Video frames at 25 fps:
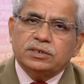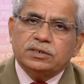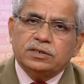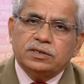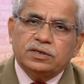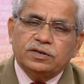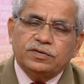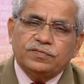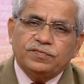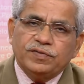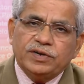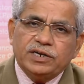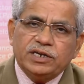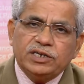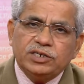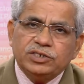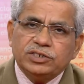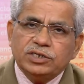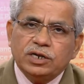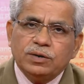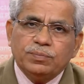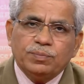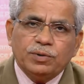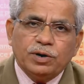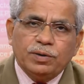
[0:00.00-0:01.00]

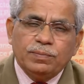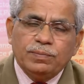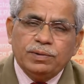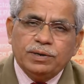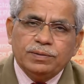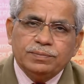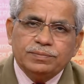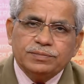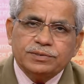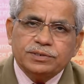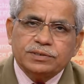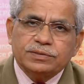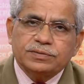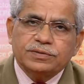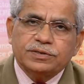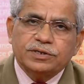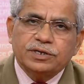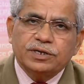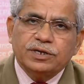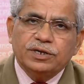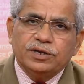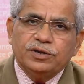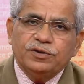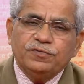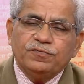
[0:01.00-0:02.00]
financial problems.
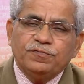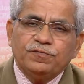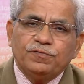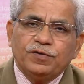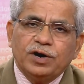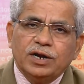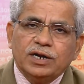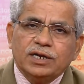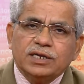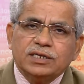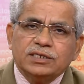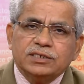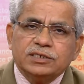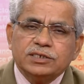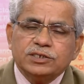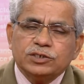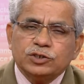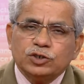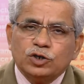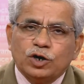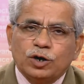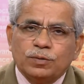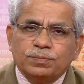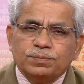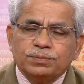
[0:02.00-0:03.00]
If work is
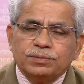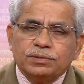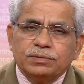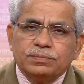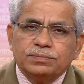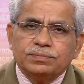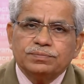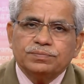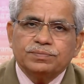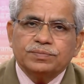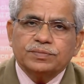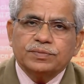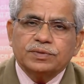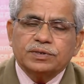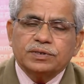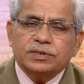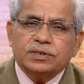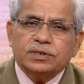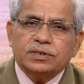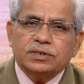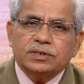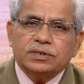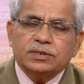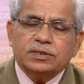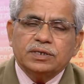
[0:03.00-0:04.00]
stopped,
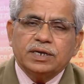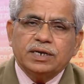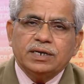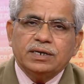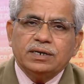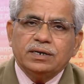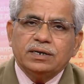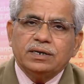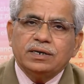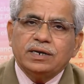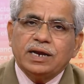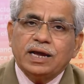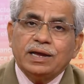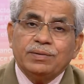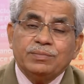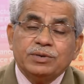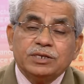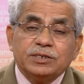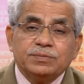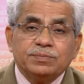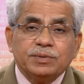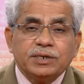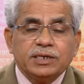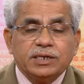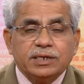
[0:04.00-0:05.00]
then time is
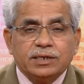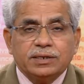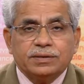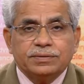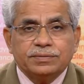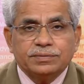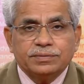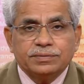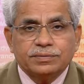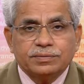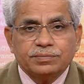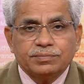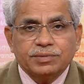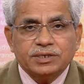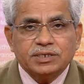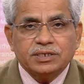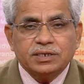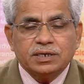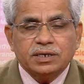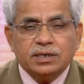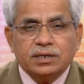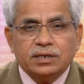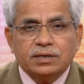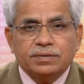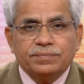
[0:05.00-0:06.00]
money
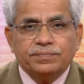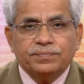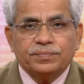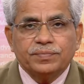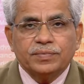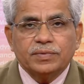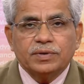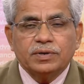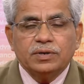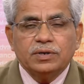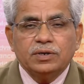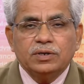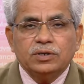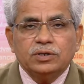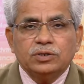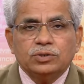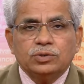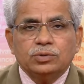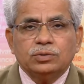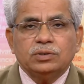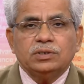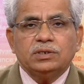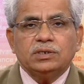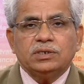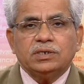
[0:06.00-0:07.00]
basically. So
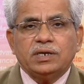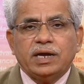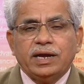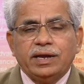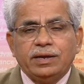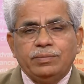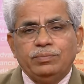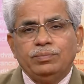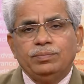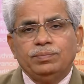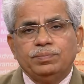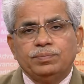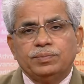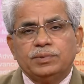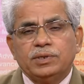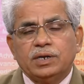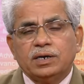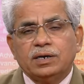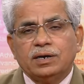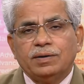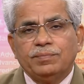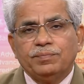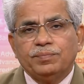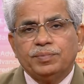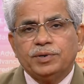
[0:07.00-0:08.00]
the time the
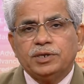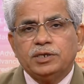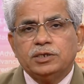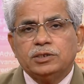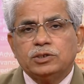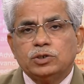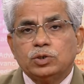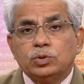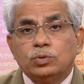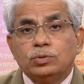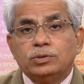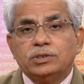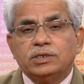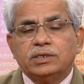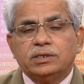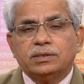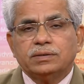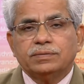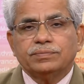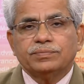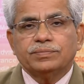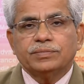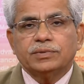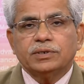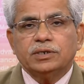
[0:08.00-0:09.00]
company is losing,
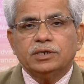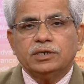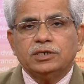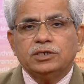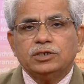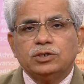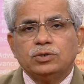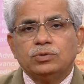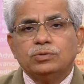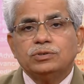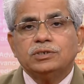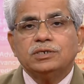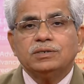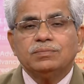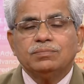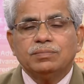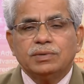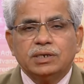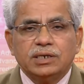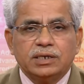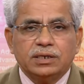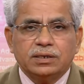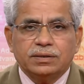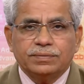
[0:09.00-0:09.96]
it is losing money.